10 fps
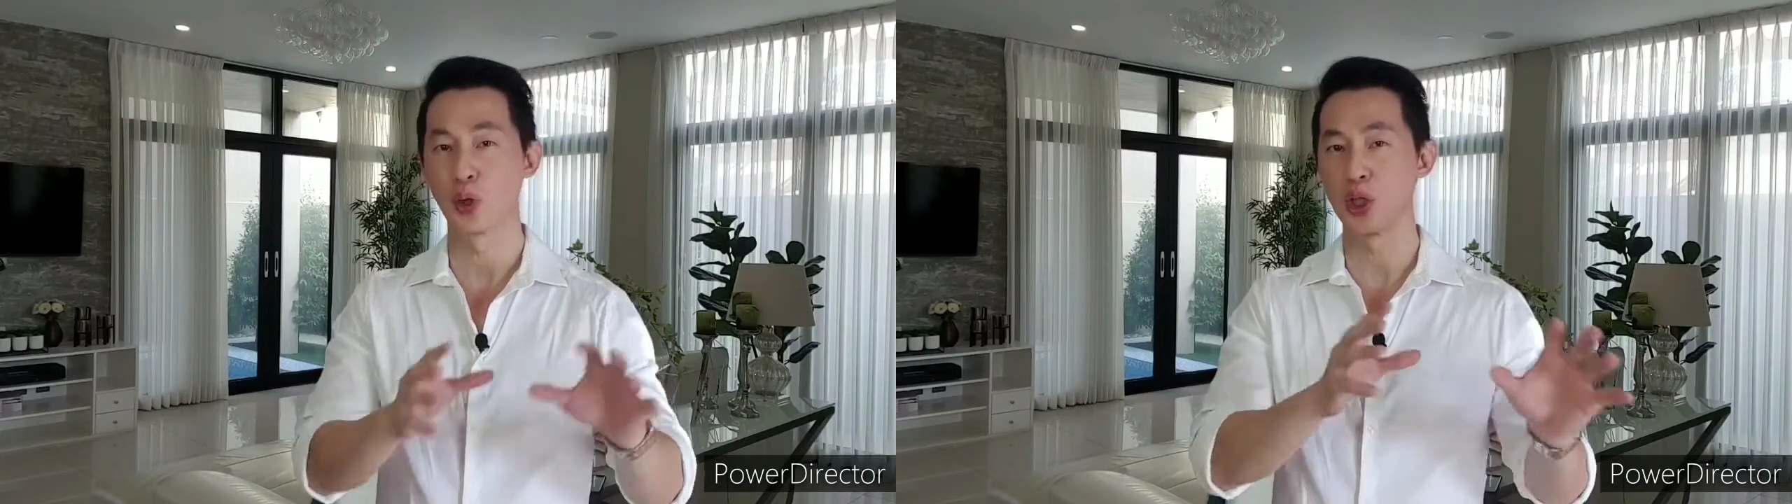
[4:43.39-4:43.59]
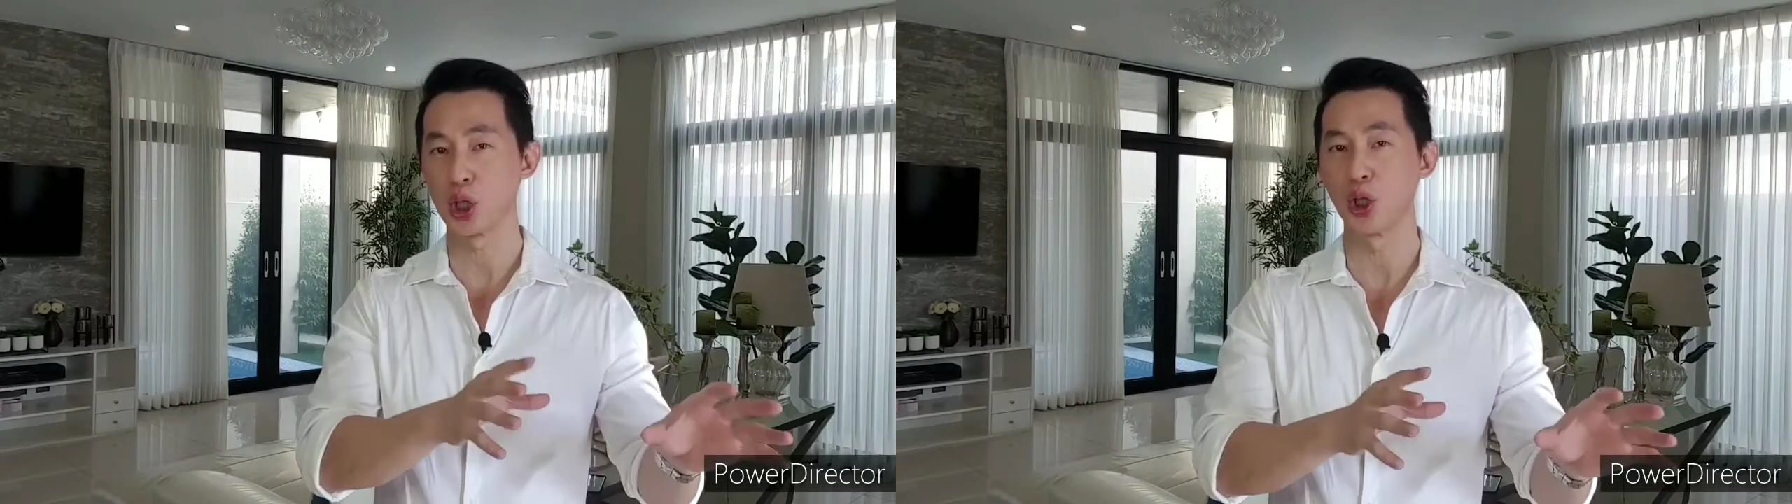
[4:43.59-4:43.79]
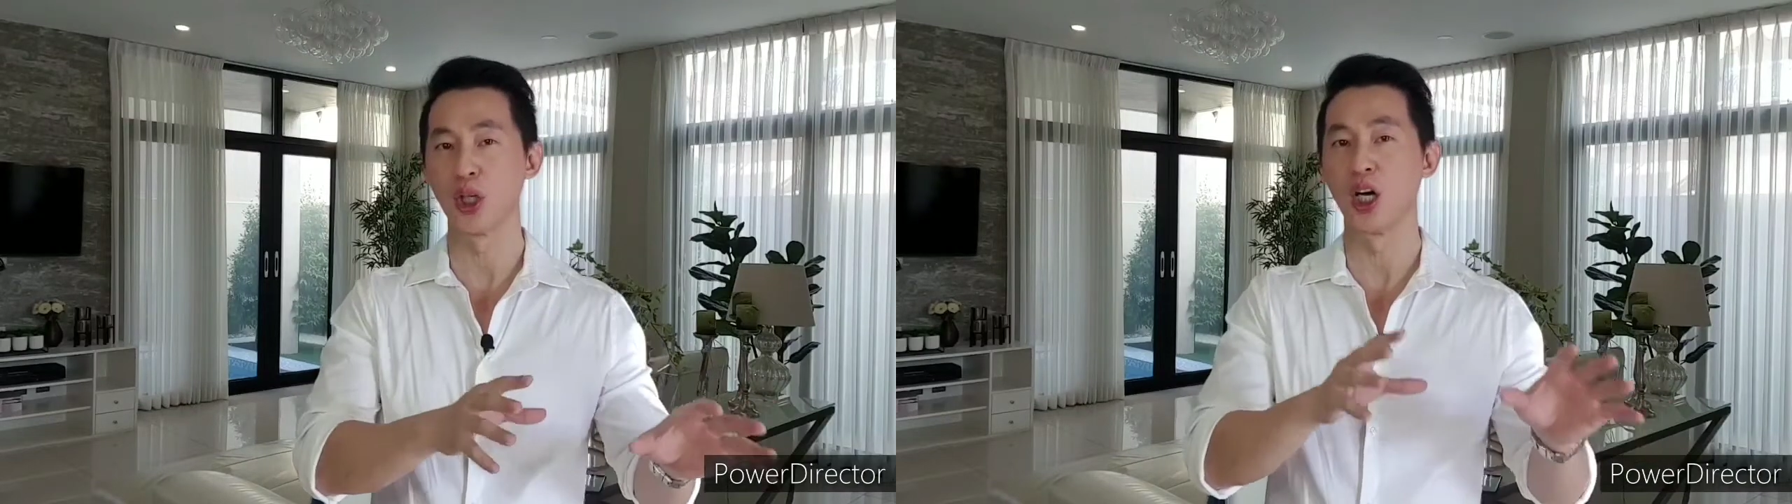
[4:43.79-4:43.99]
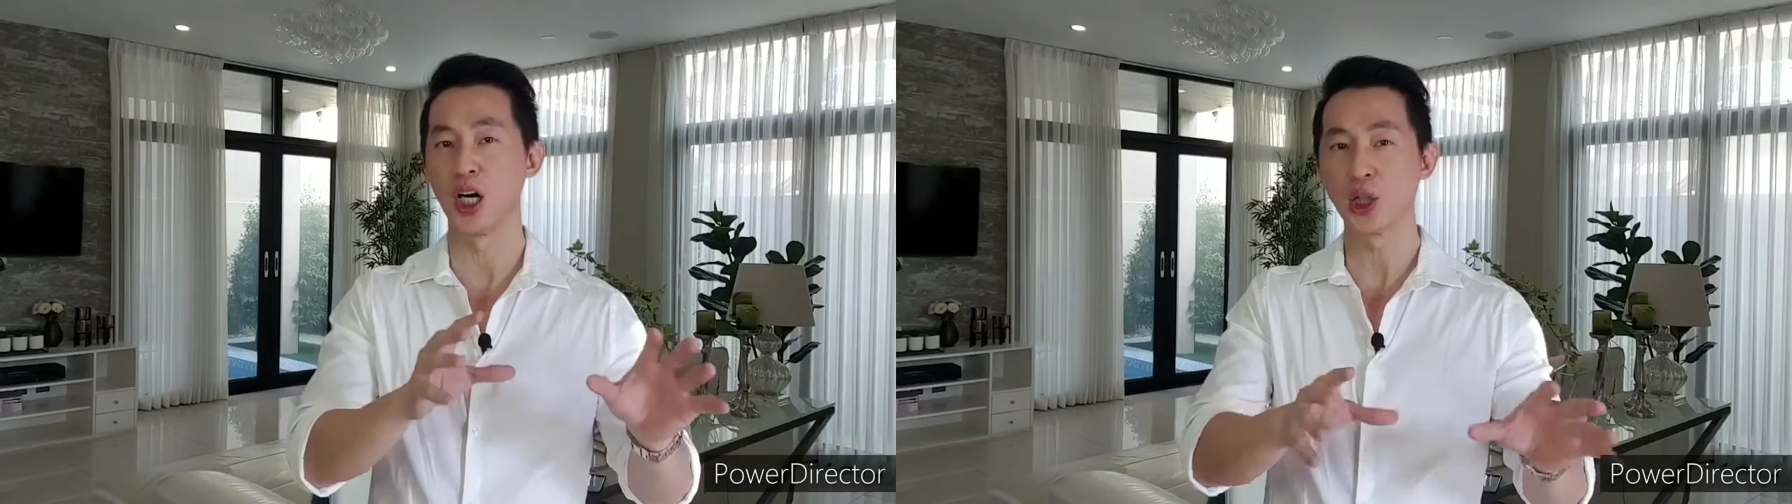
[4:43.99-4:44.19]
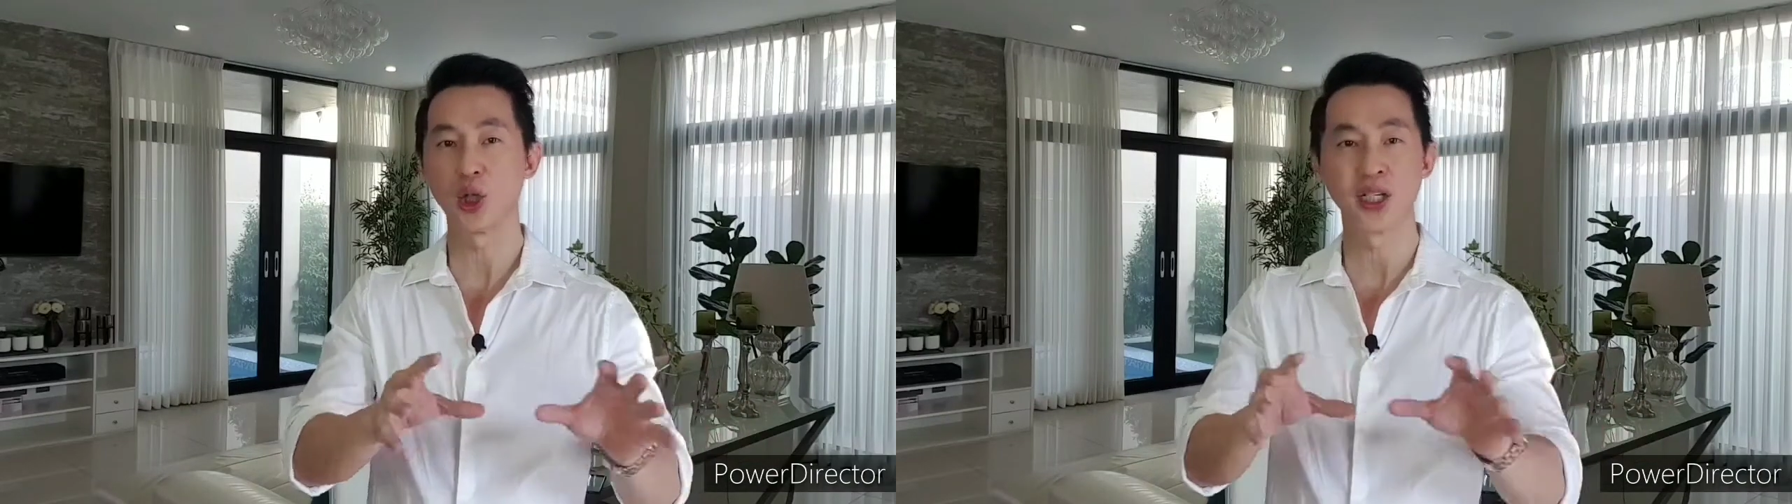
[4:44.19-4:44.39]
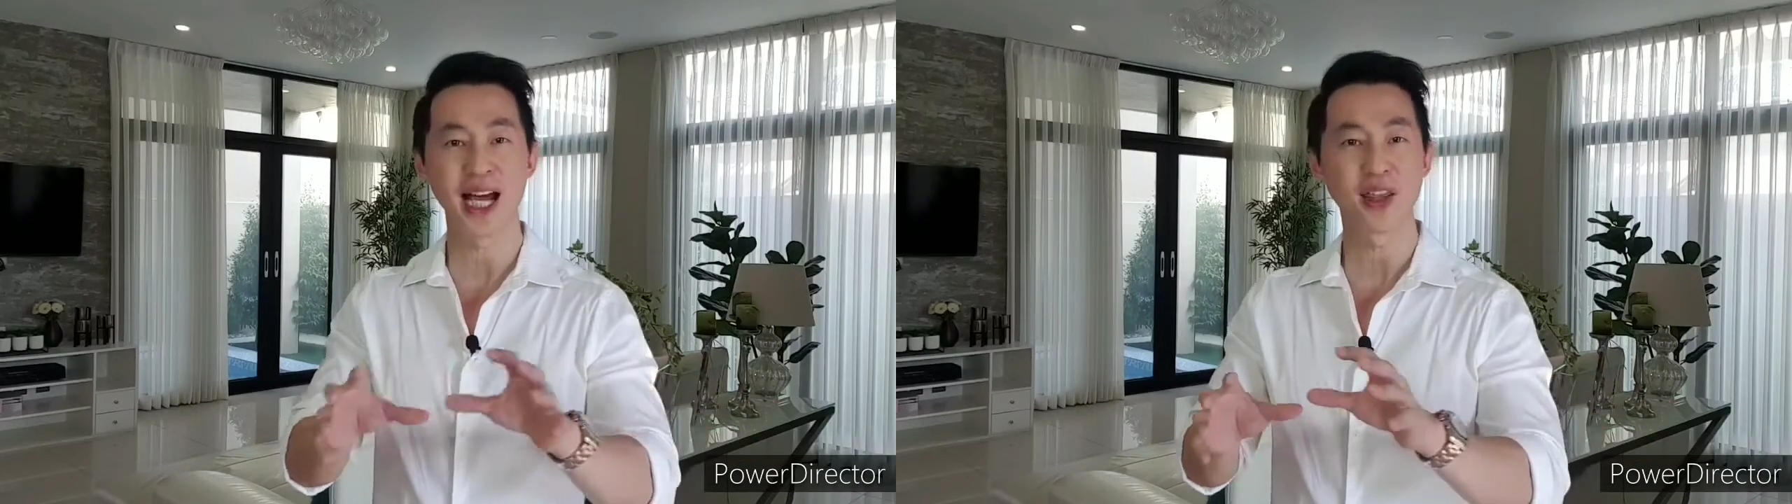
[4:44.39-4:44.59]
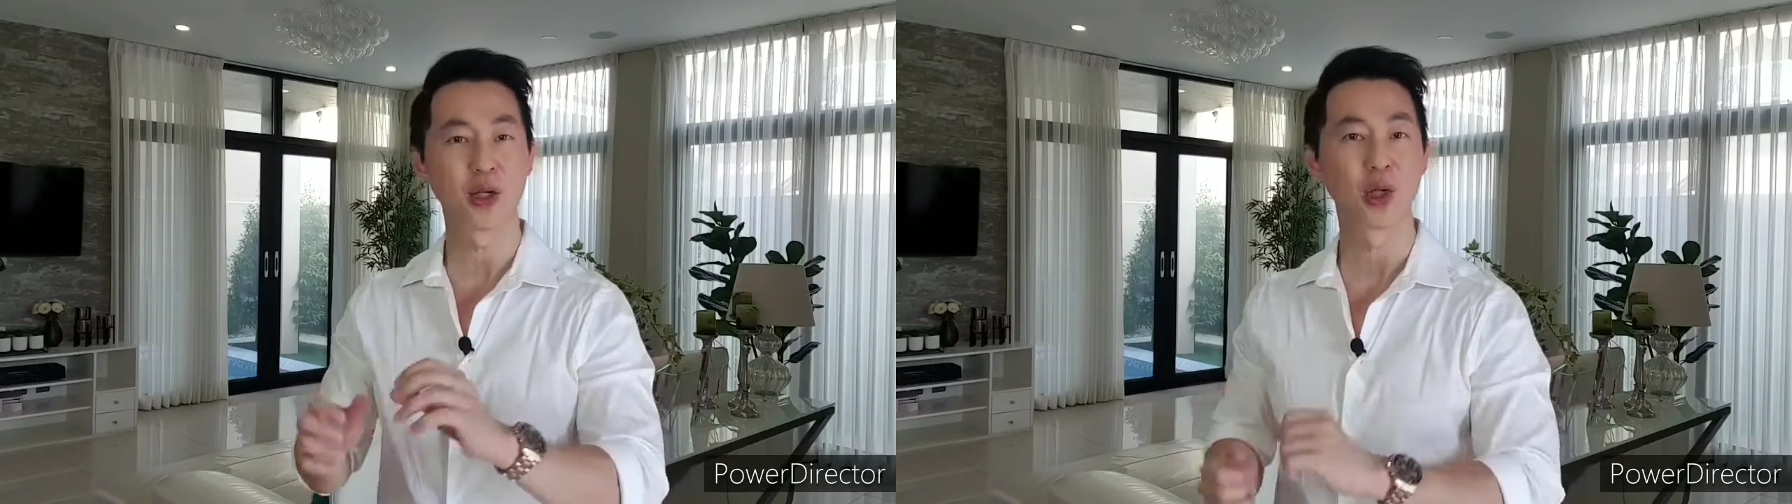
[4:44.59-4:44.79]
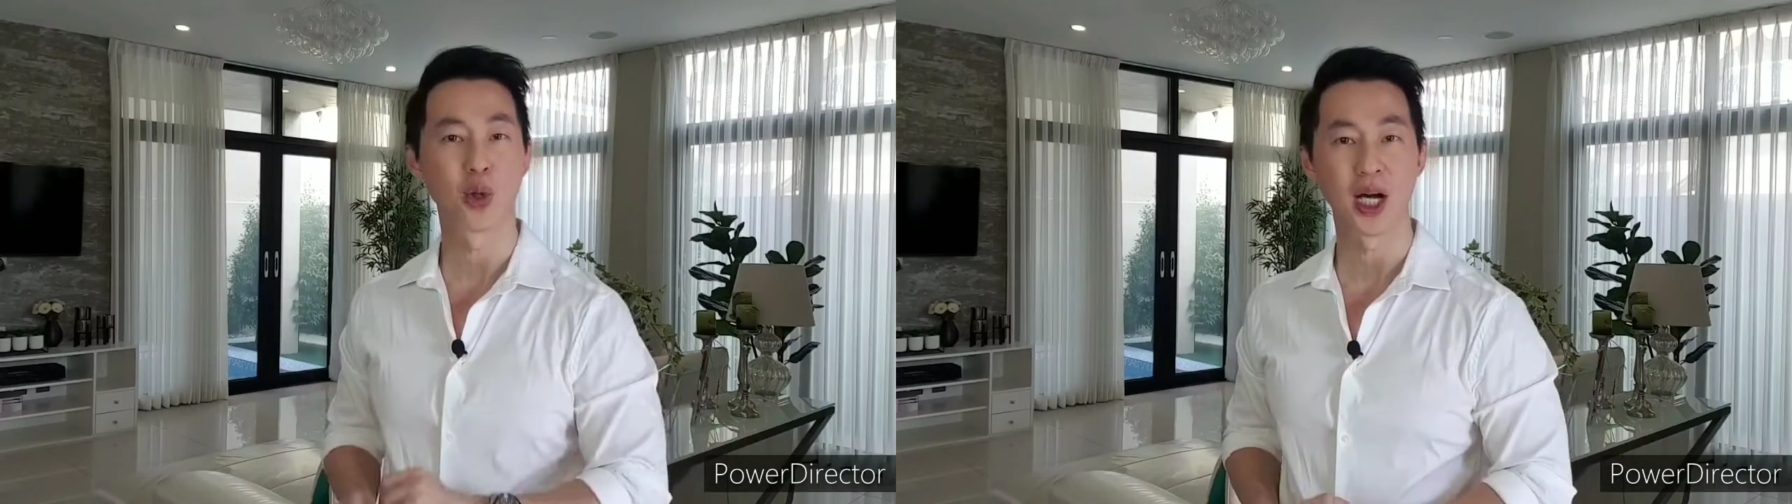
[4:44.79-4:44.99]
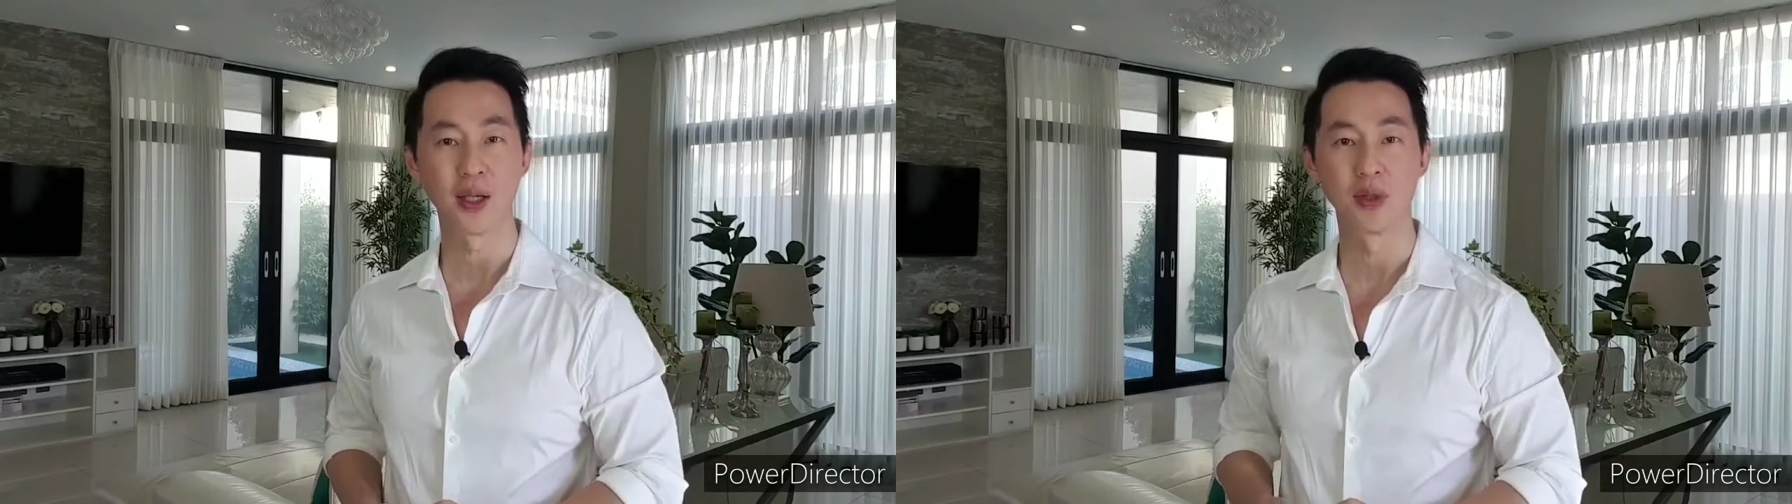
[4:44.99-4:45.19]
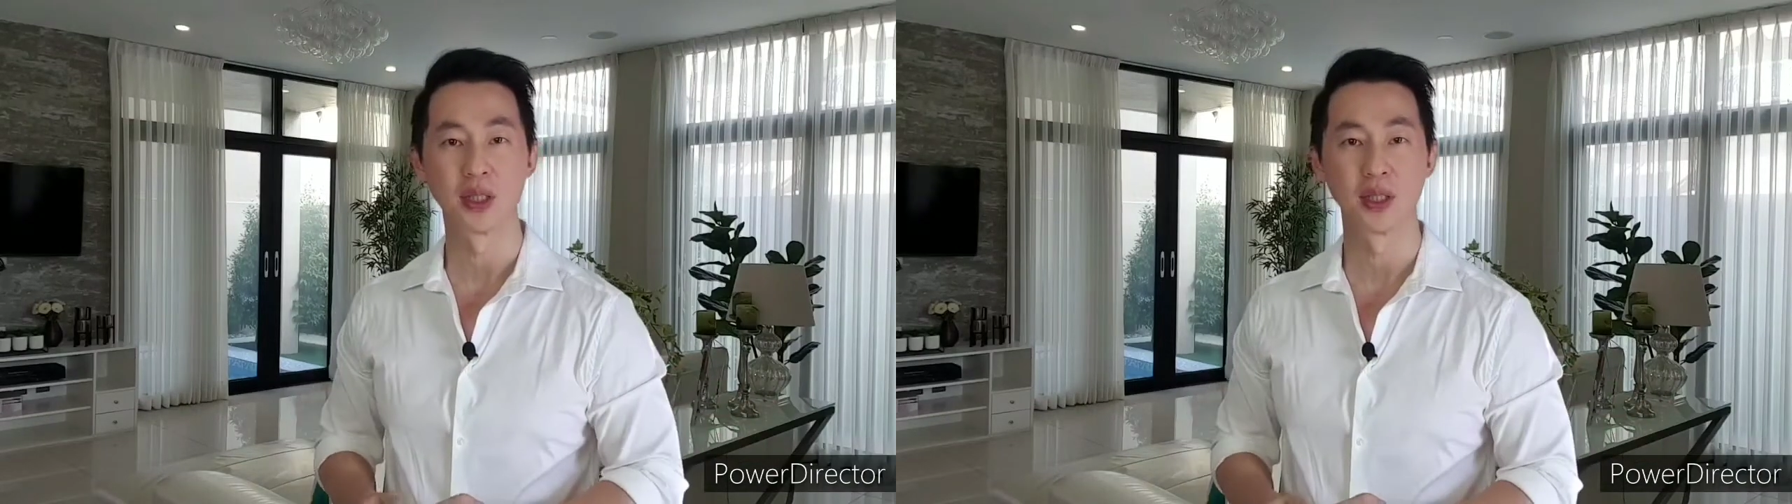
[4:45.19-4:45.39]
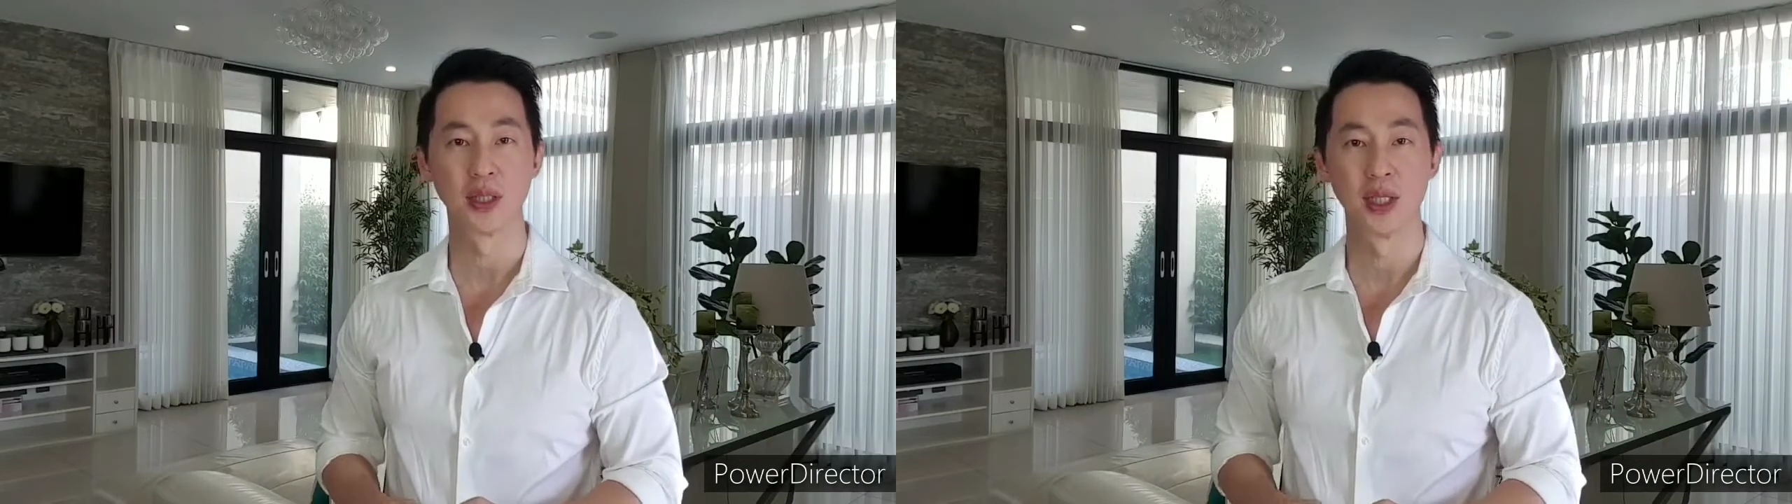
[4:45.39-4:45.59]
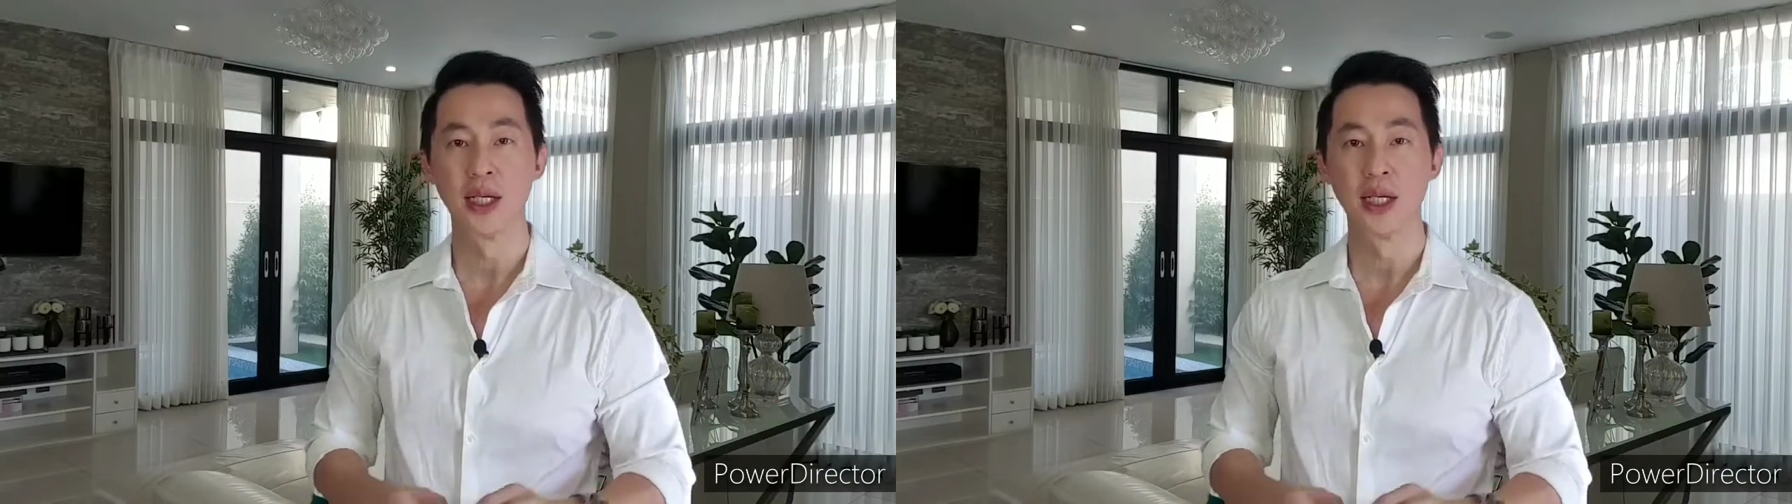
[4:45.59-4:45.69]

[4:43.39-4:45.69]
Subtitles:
traditional hunter-gatherer tribes,